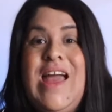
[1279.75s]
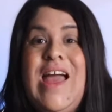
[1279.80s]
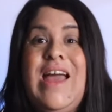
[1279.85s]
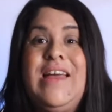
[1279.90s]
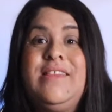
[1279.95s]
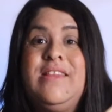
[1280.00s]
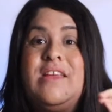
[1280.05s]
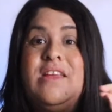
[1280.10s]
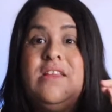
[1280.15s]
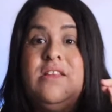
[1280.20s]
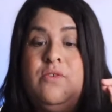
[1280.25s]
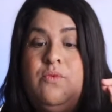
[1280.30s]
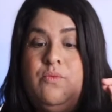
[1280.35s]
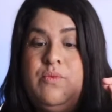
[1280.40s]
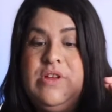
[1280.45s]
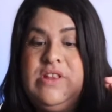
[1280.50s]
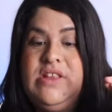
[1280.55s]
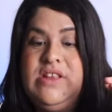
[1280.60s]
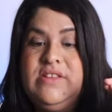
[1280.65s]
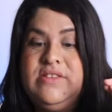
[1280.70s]
and then
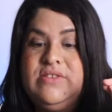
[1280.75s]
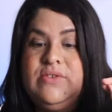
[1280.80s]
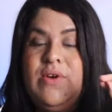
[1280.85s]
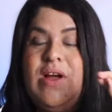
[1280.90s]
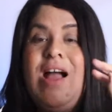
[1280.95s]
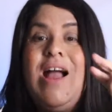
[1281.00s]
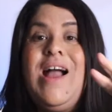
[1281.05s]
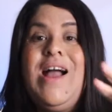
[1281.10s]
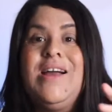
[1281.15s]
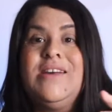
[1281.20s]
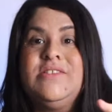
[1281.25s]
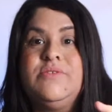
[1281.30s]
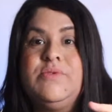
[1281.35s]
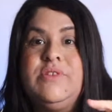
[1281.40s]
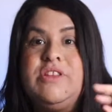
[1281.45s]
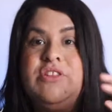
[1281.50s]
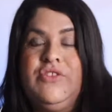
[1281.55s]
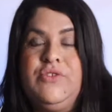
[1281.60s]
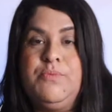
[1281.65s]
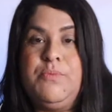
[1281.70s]
we need to act,
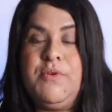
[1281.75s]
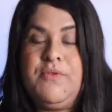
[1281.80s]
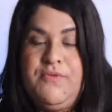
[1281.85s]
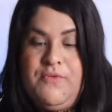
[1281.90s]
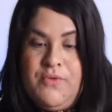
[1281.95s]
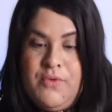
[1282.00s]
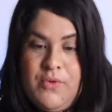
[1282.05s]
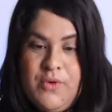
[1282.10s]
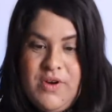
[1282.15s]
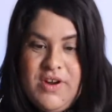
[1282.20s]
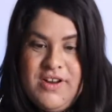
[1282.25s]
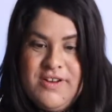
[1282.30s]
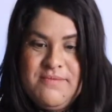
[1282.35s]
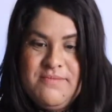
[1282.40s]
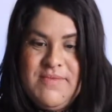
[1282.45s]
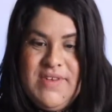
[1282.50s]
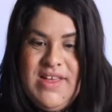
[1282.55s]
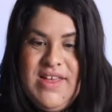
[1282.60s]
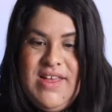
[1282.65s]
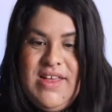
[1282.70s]
we need to
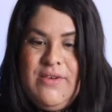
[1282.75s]
perform.